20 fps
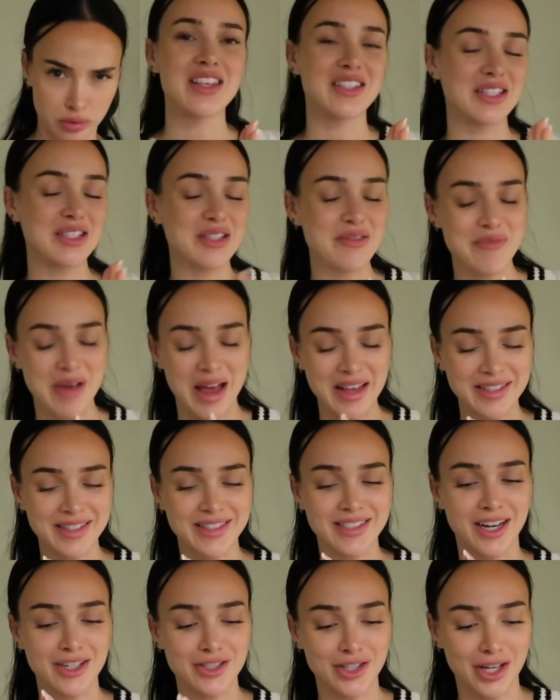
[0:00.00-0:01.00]
This is the
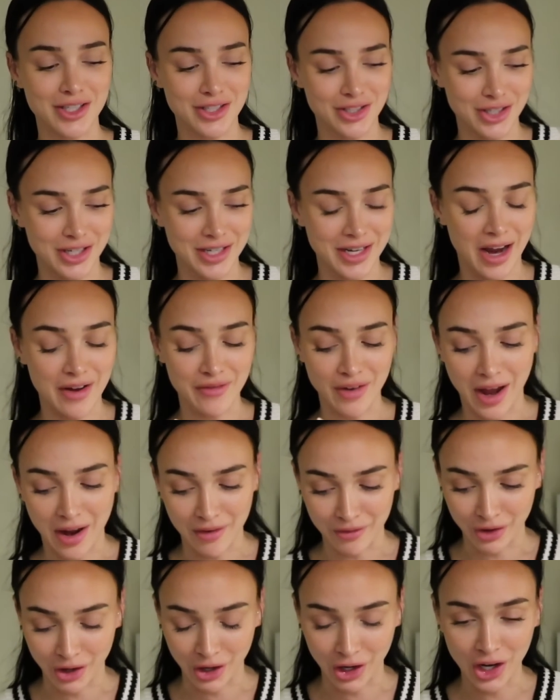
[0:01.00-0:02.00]
best digestion I've
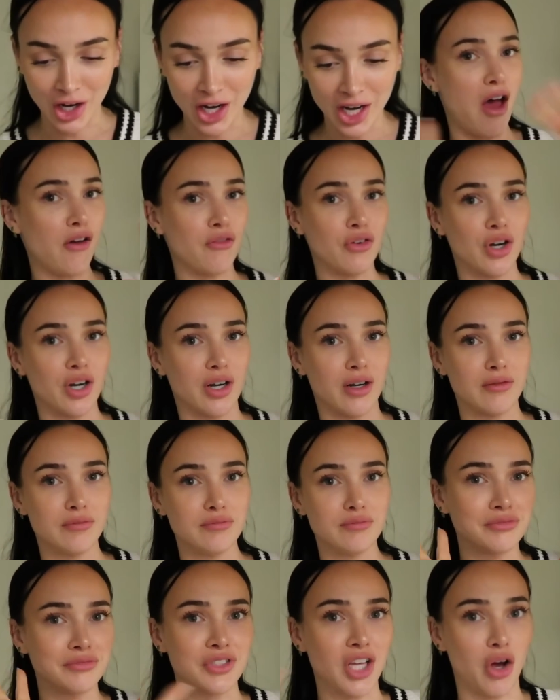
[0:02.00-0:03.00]
ever
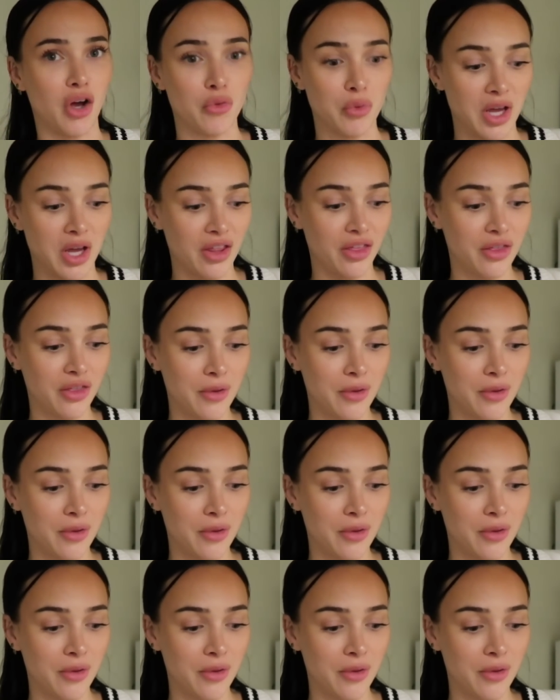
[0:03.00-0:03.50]
dealt with.